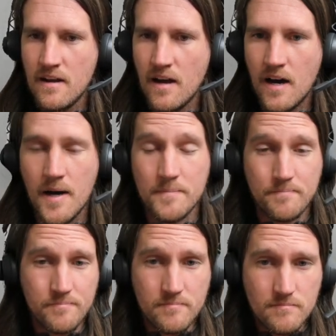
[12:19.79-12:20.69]

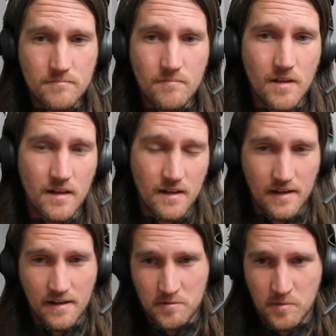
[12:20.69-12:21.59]

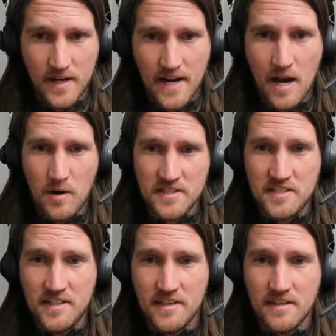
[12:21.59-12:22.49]
Right now, I
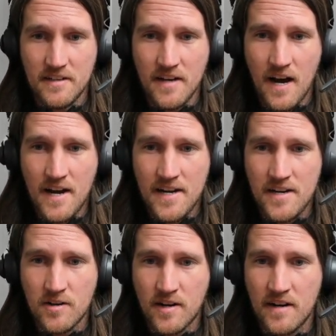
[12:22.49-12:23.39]
see 9
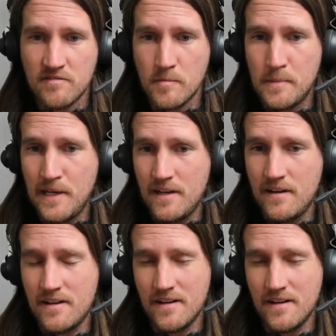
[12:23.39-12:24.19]
here kind of repeated.